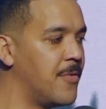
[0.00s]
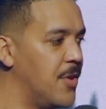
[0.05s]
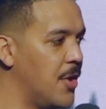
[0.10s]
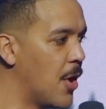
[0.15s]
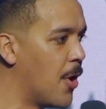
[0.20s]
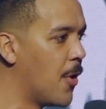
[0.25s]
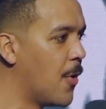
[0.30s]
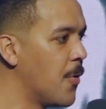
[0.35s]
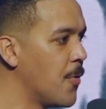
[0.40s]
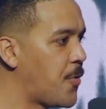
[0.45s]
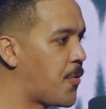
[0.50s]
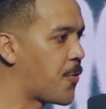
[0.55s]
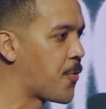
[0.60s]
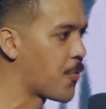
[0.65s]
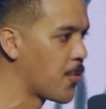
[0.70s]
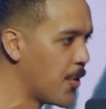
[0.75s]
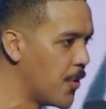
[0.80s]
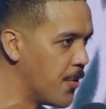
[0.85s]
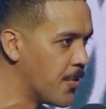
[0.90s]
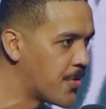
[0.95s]
no
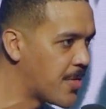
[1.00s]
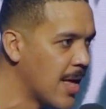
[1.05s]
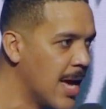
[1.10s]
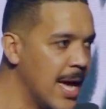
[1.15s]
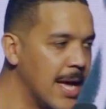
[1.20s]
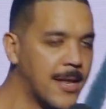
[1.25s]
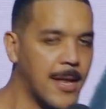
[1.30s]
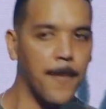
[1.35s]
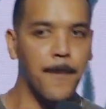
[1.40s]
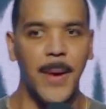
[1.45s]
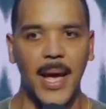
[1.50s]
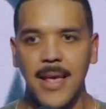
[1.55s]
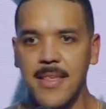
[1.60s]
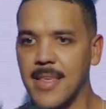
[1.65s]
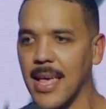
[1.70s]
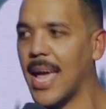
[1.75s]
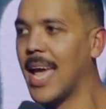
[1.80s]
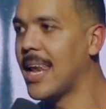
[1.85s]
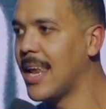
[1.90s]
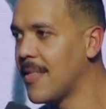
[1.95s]
truth to base
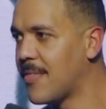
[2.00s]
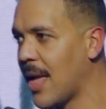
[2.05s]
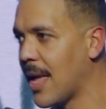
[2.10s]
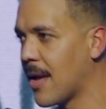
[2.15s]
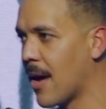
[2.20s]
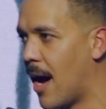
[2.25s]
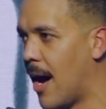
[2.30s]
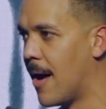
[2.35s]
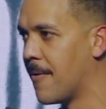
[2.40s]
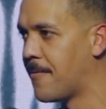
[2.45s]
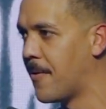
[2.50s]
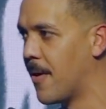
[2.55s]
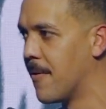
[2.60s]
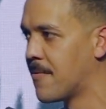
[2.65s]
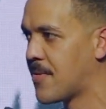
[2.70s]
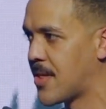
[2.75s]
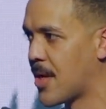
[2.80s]
anything off of,